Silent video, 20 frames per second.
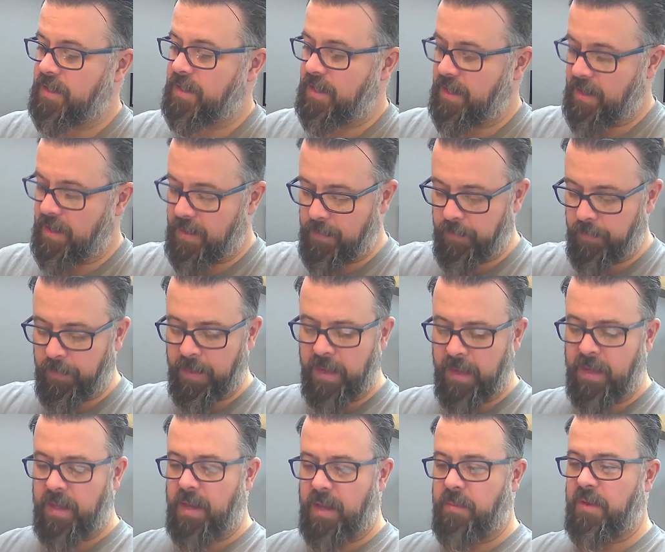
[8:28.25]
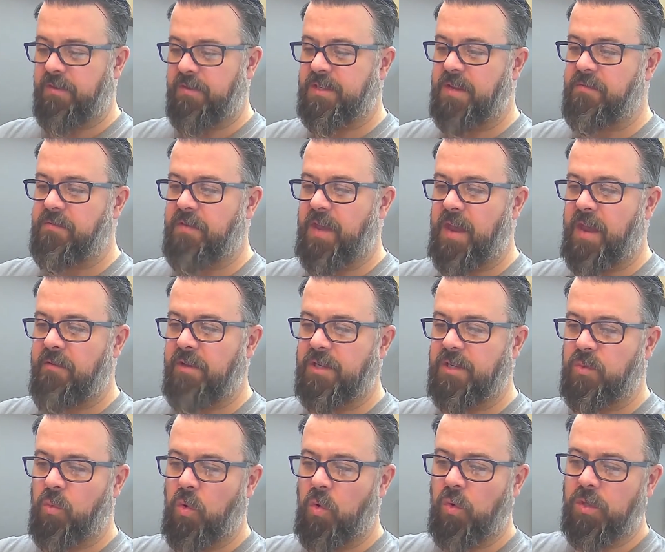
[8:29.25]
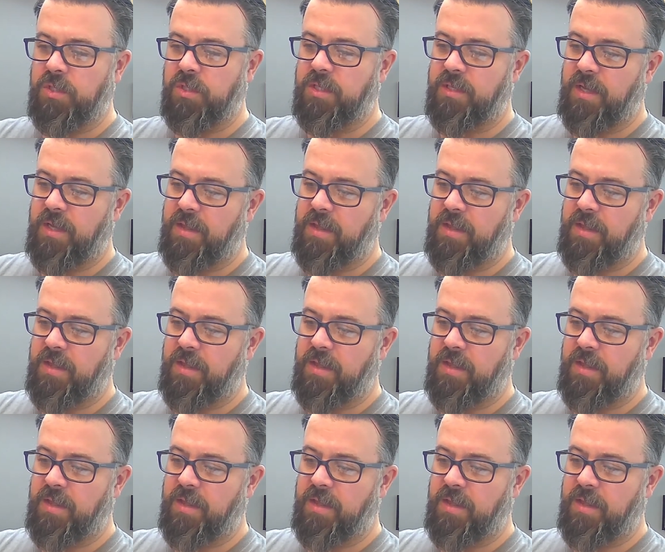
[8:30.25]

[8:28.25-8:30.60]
I mean, I've seen various ones.